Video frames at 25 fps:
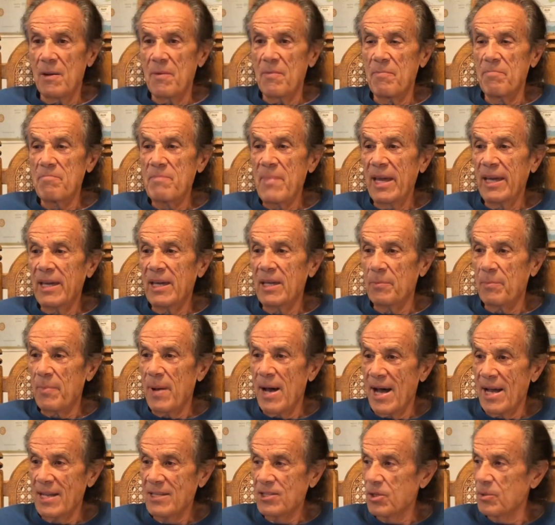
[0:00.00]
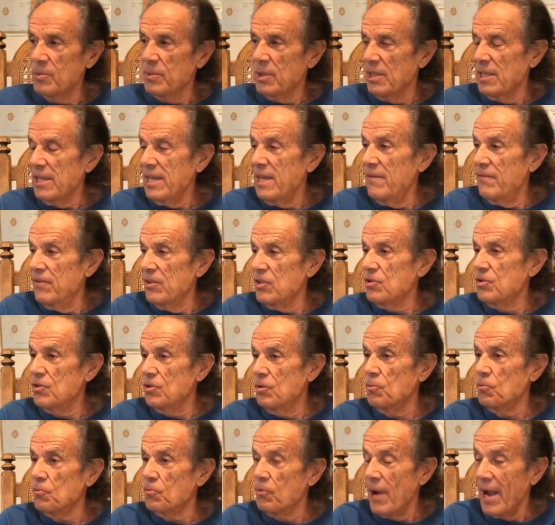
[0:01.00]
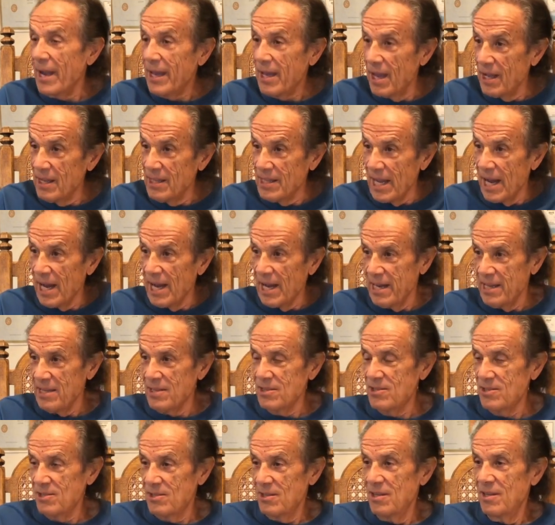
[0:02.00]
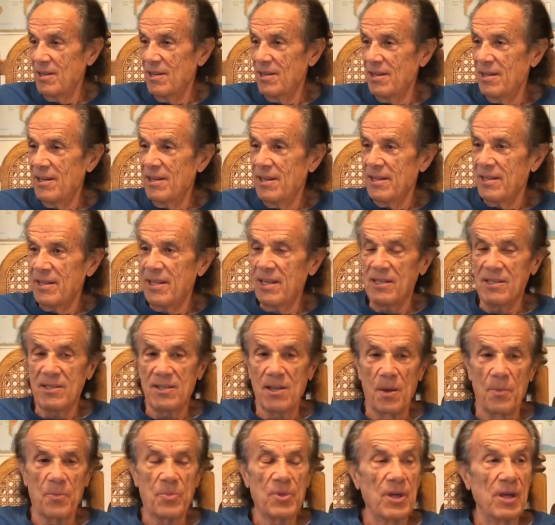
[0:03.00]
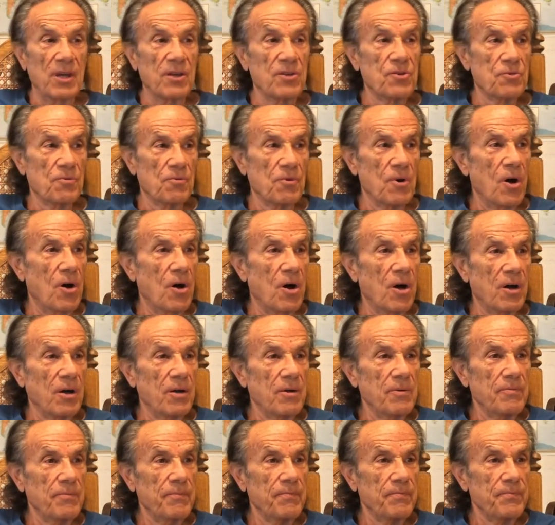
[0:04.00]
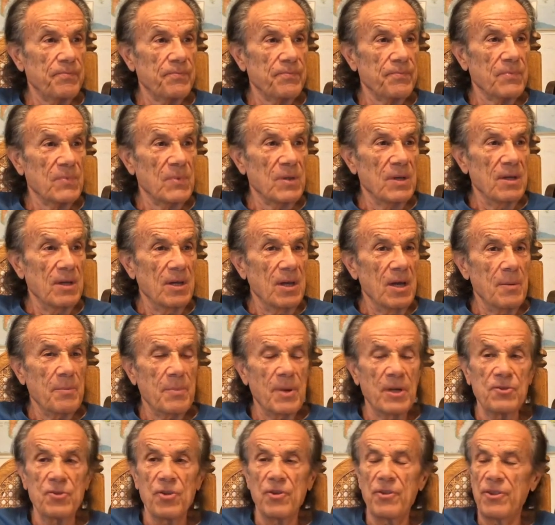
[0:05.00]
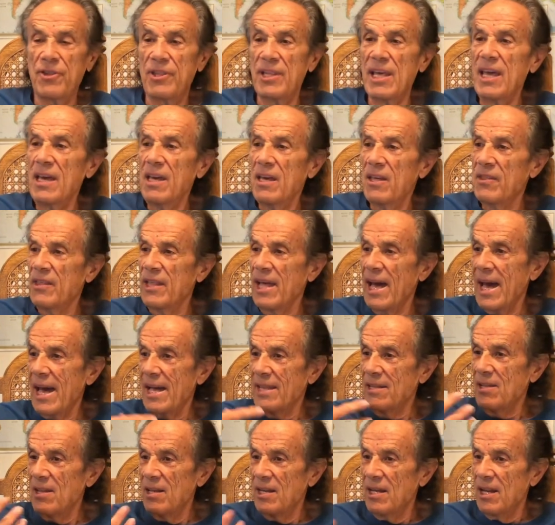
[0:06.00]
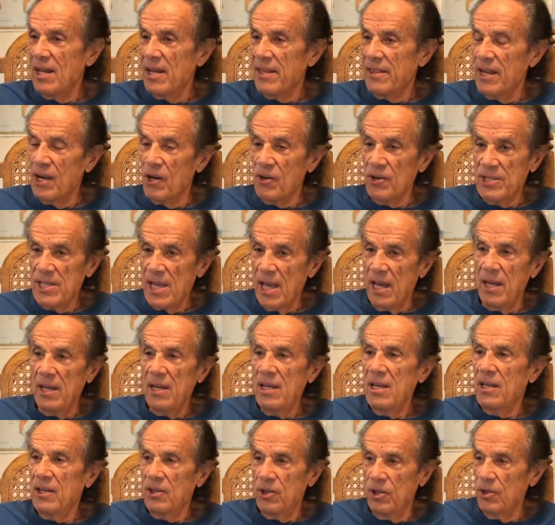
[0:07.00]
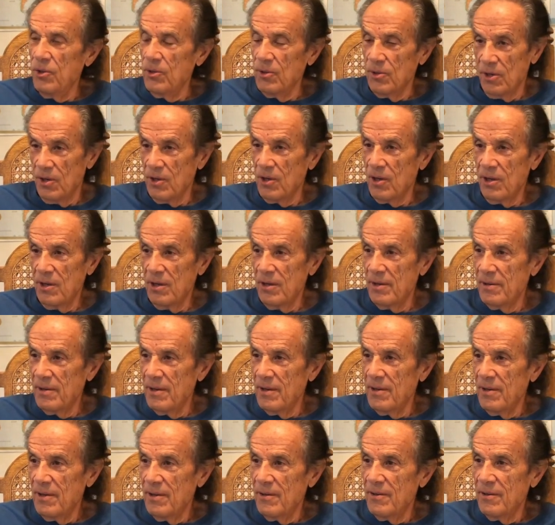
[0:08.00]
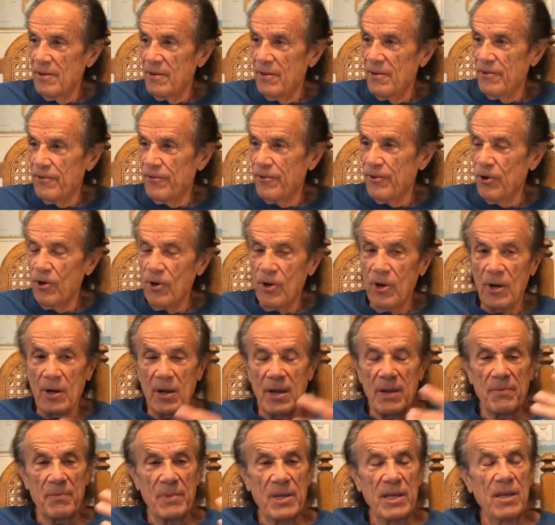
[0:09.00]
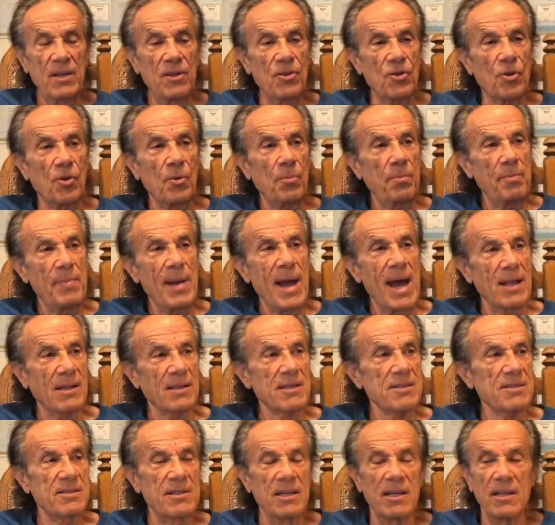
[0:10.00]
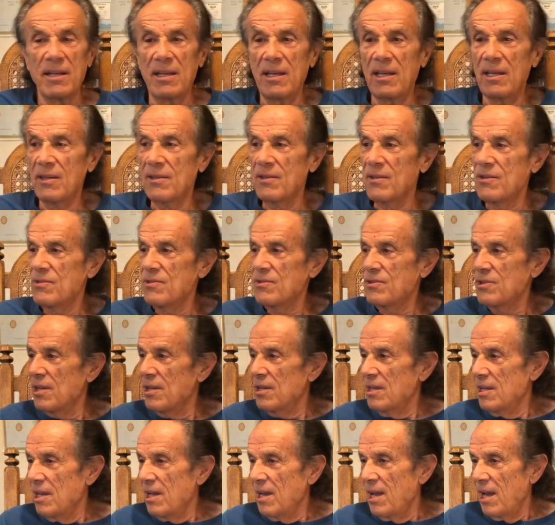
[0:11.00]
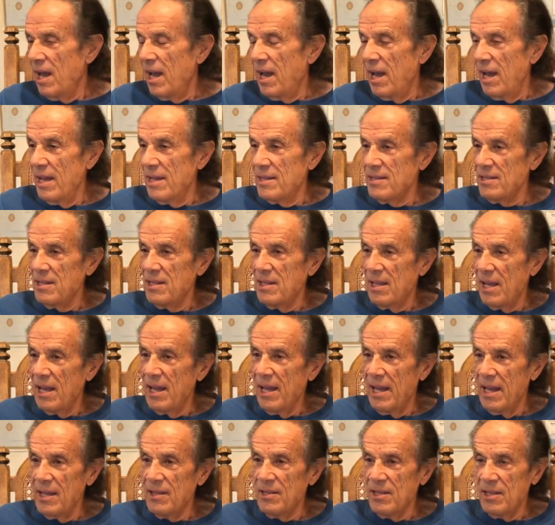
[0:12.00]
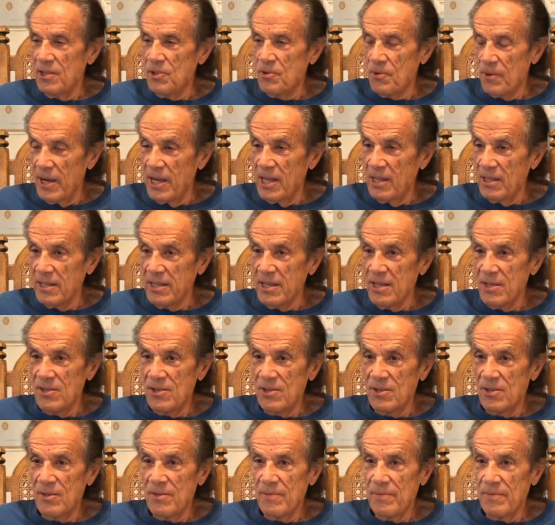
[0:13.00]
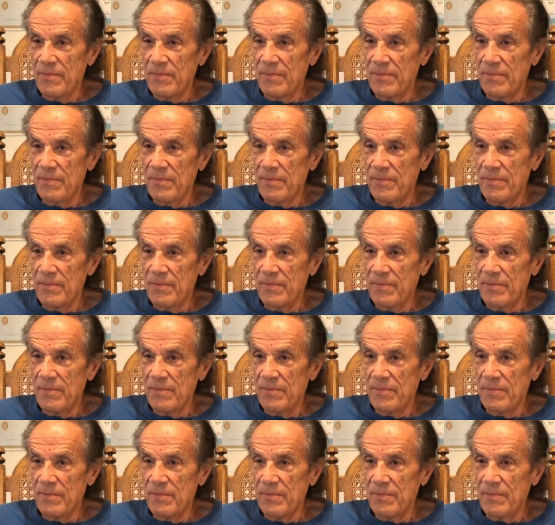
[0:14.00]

make it possible even to recognize that something is wrong. But to think that there's any cure for either Palestinians and Israelis,